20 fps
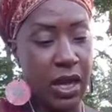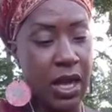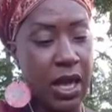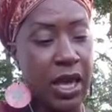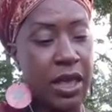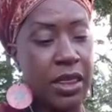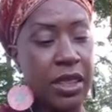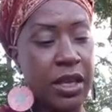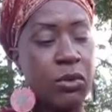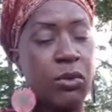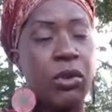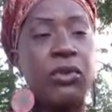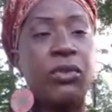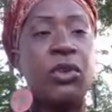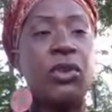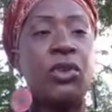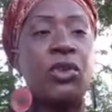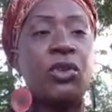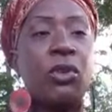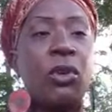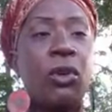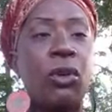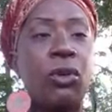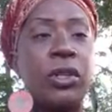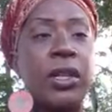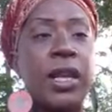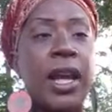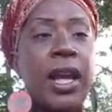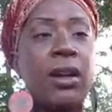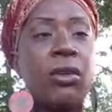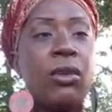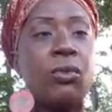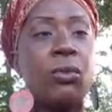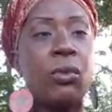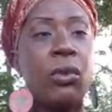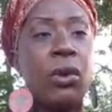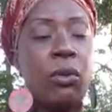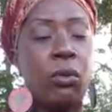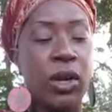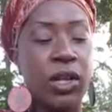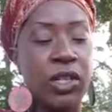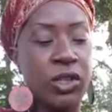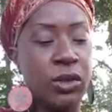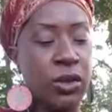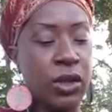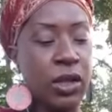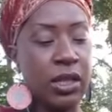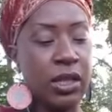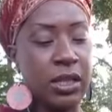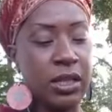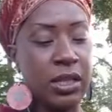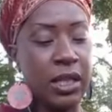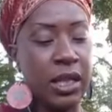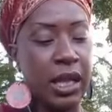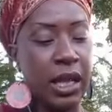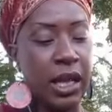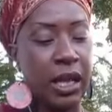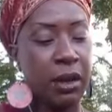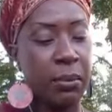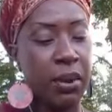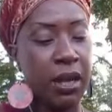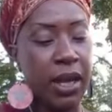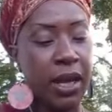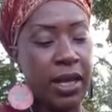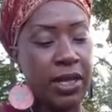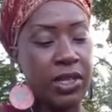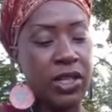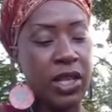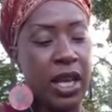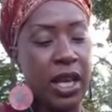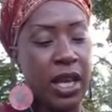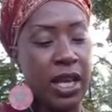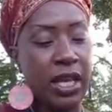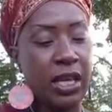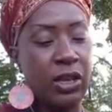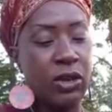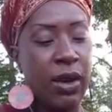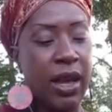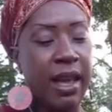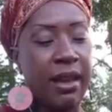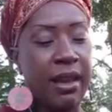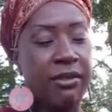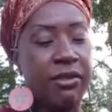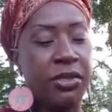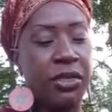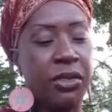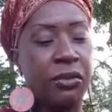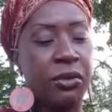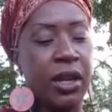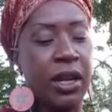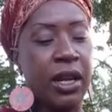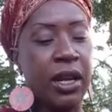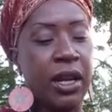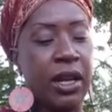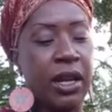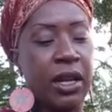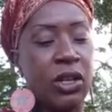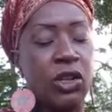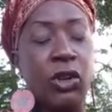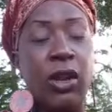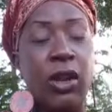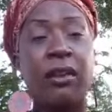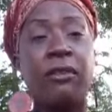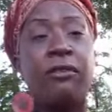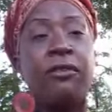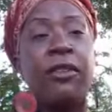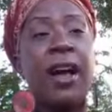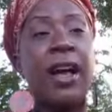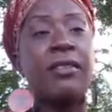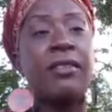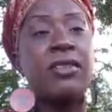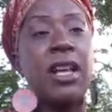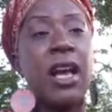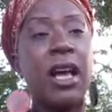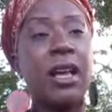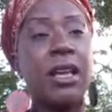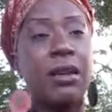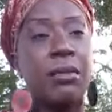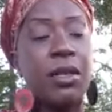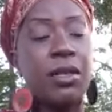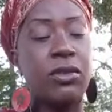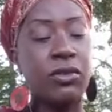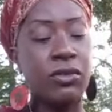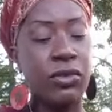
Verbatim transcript: And then if you scroll down, once you click the declare page, you have three, you have five documents,